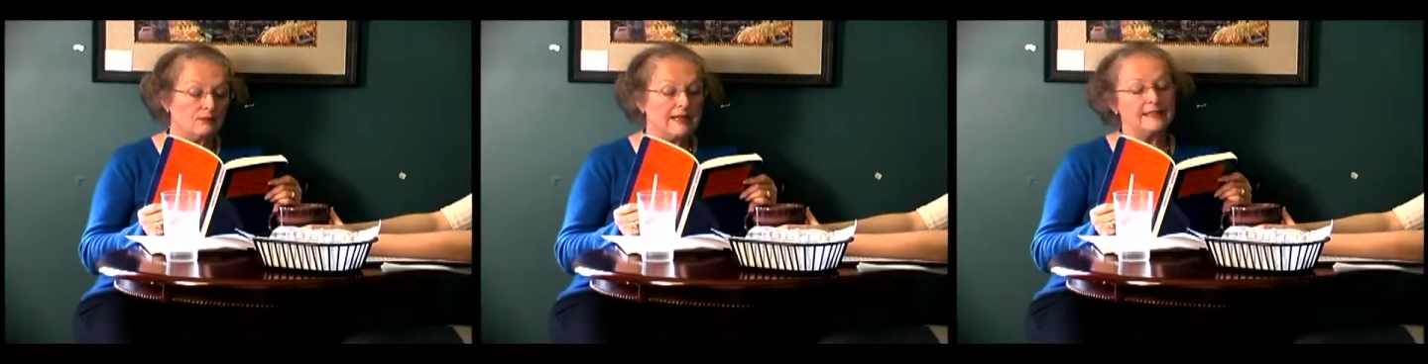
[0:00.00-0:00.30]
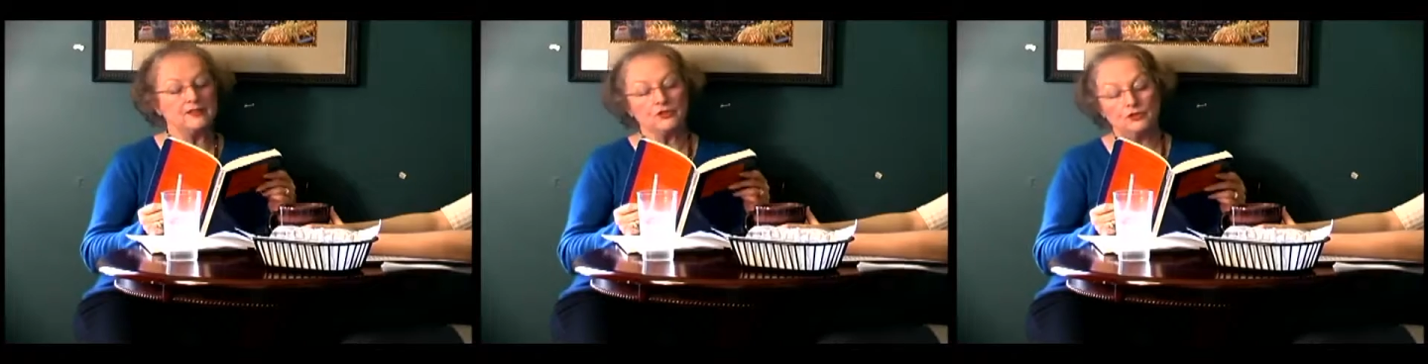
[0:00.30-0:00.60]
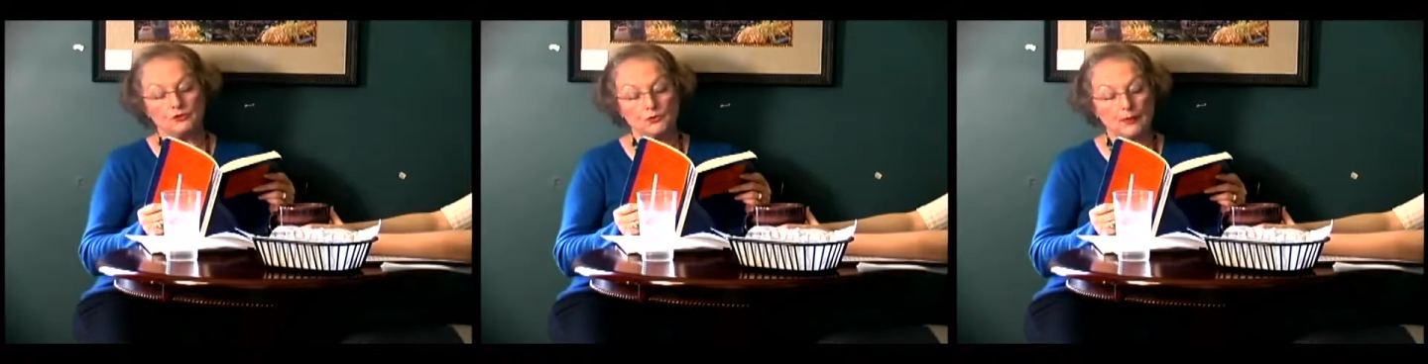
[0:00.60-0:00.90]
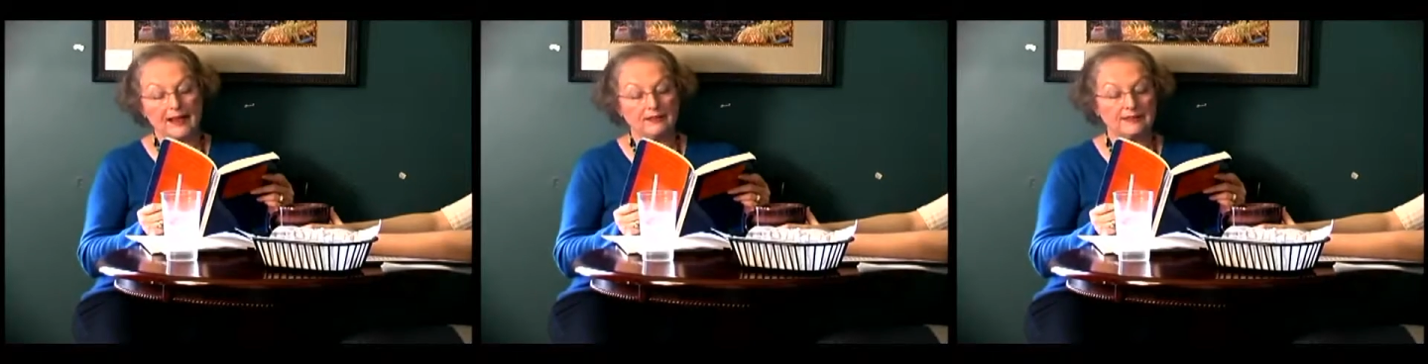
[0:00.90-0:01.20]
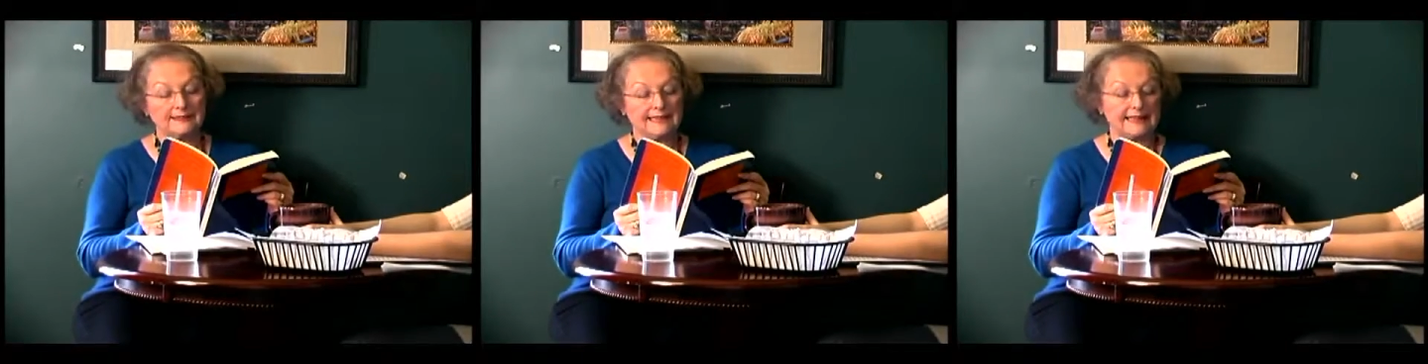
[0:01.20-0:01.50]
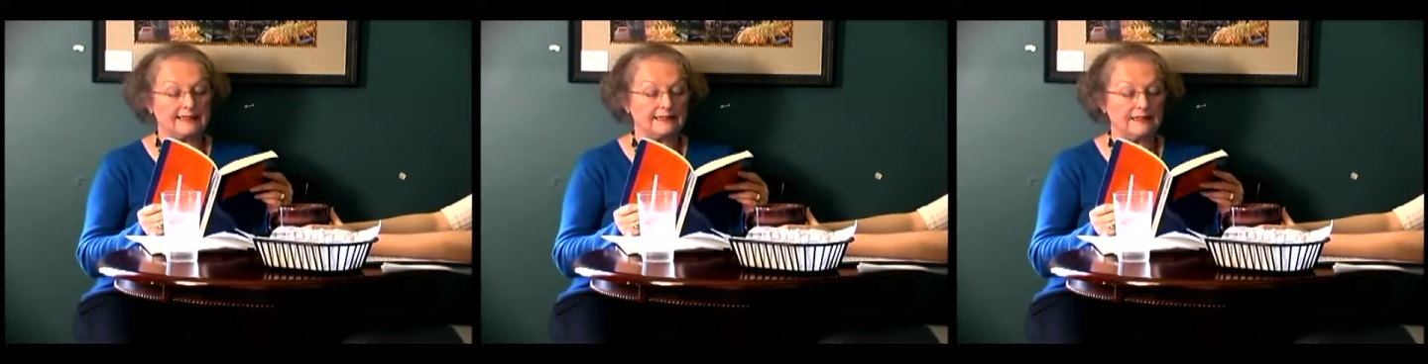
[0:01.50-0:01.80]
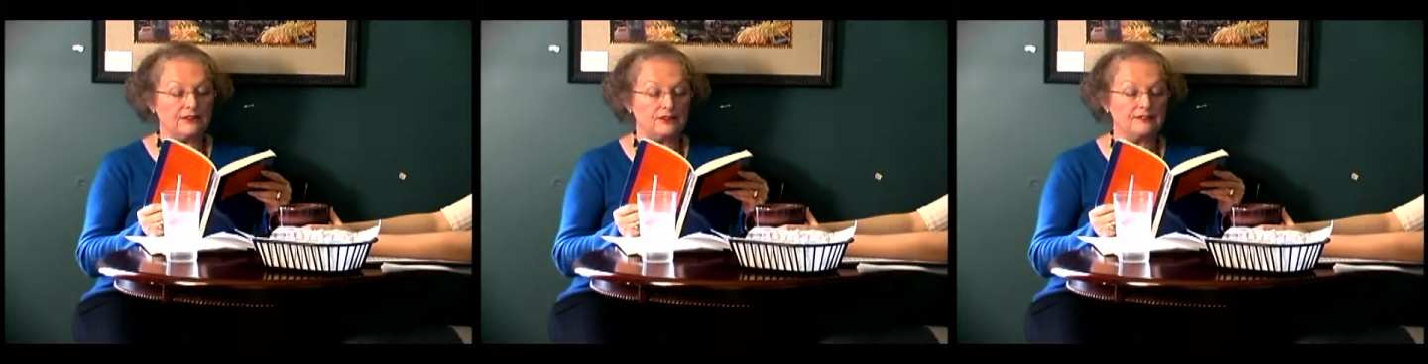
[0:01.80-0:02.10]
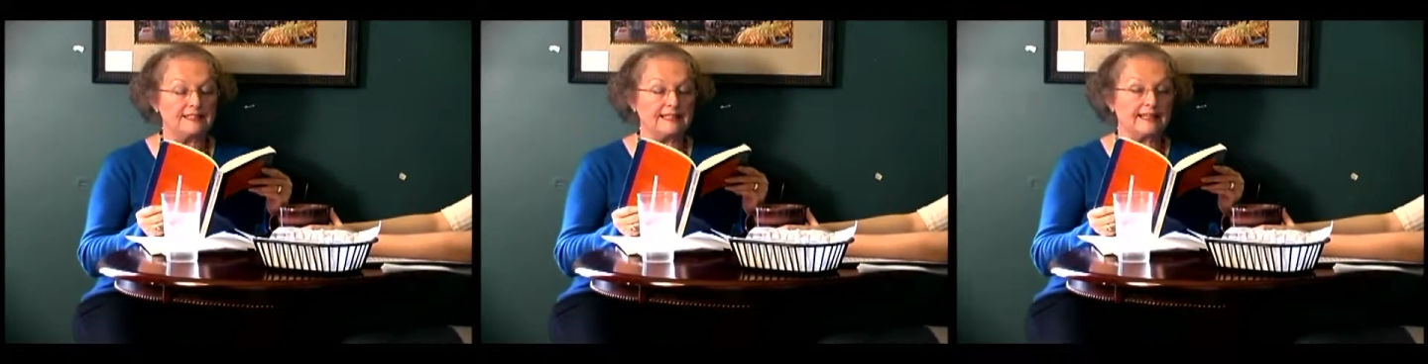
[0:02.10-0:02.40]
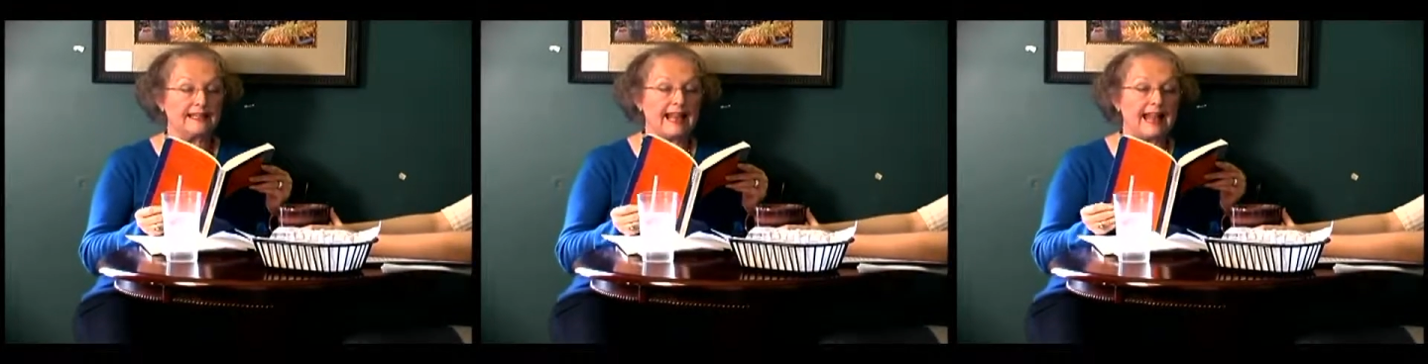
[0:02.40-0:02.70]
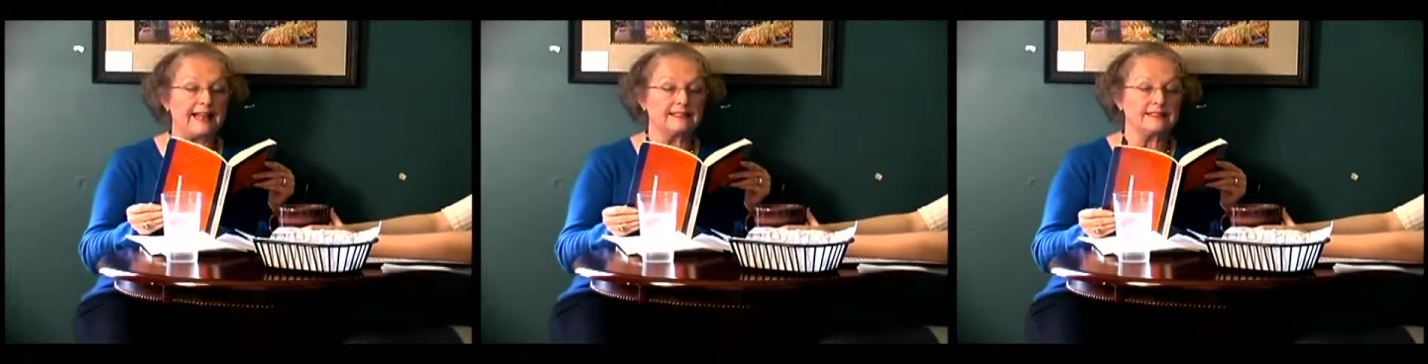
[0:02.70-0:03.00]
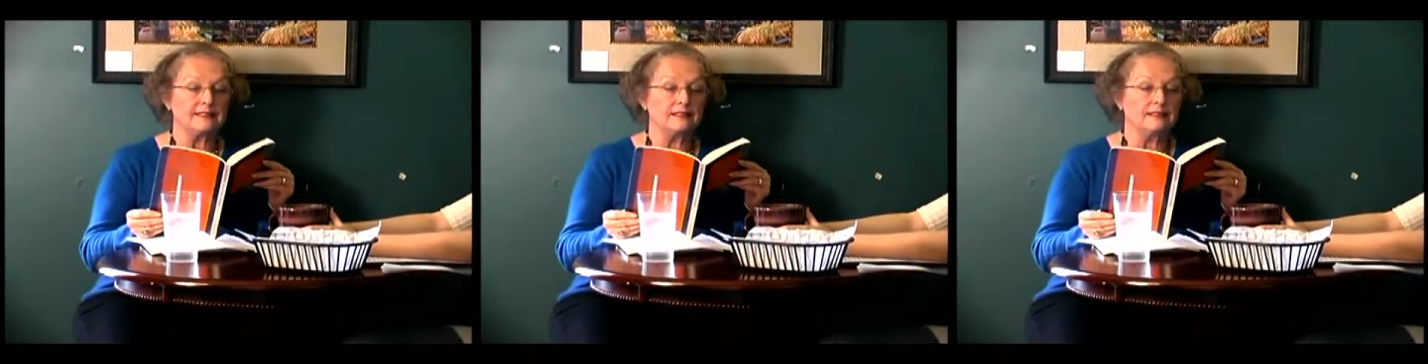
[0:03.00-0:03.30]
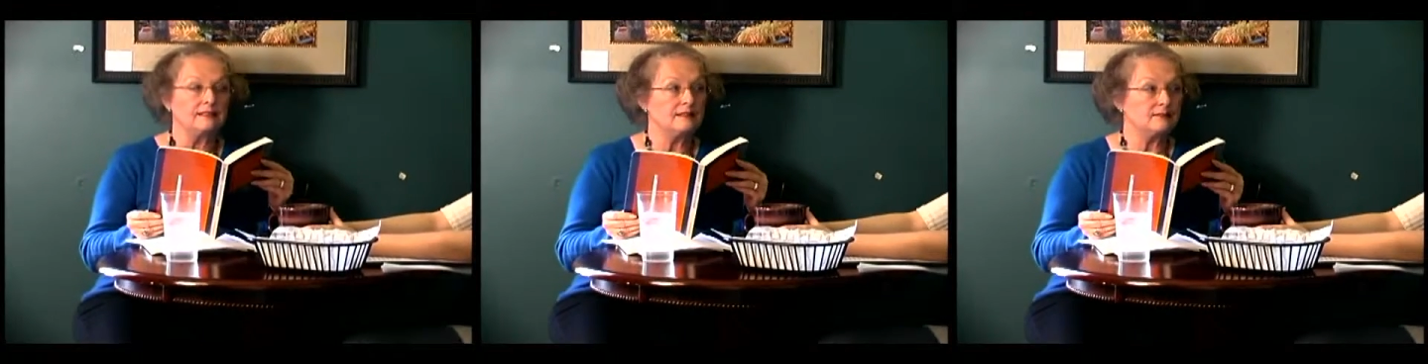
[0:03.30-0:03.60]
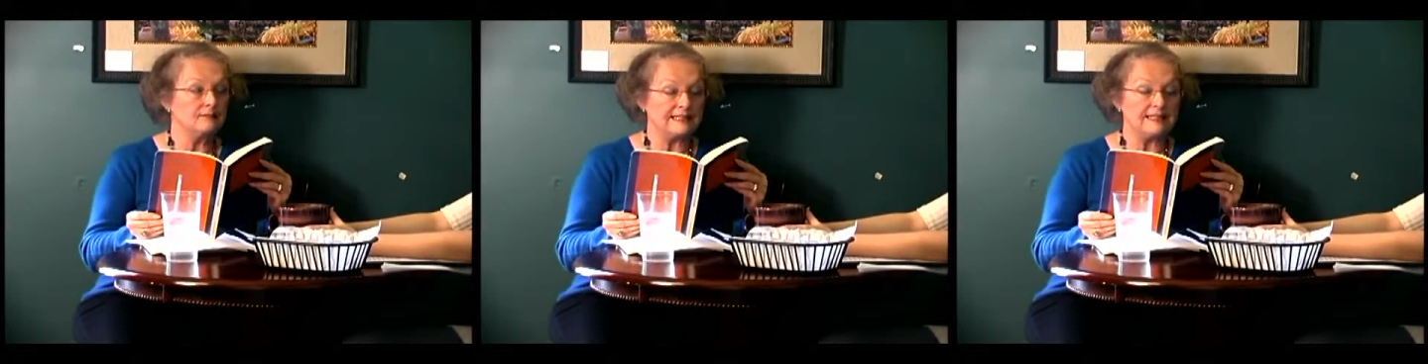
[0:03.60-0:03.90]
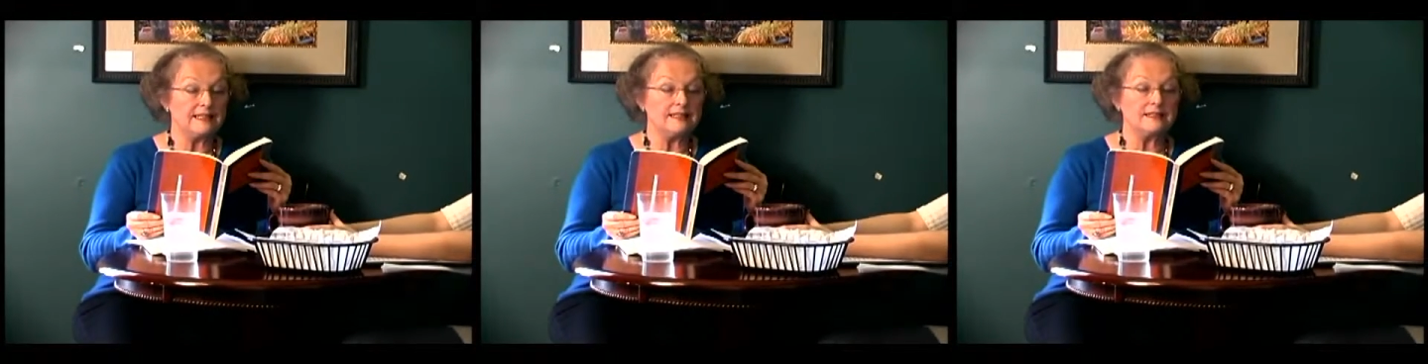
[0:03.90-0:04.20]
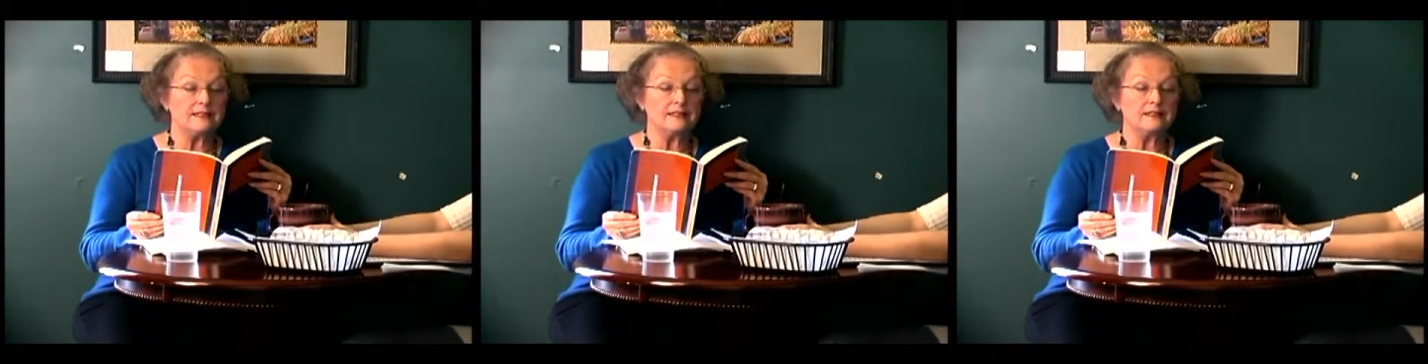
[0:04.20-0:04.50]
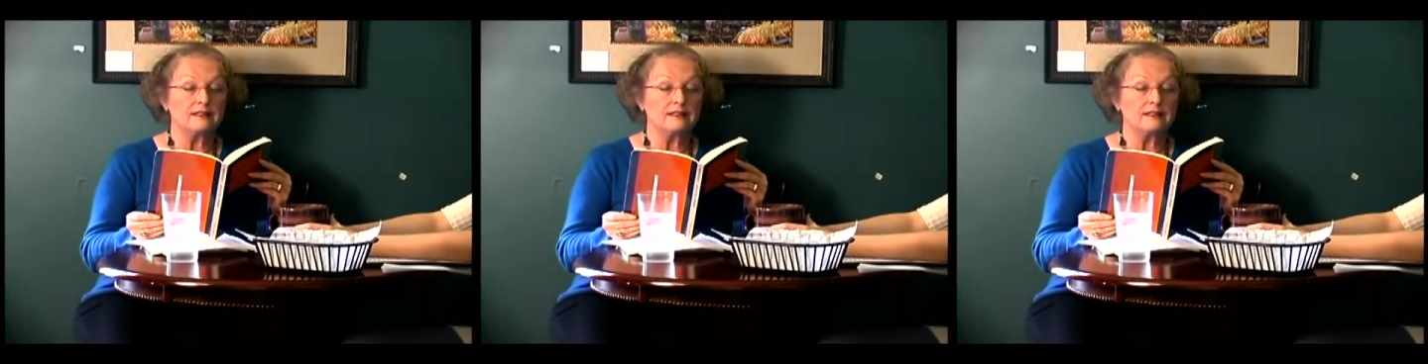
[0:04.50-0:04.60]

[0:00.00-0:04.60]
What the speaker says: Why didn't you drown us like a litter of sick cats? But didn't.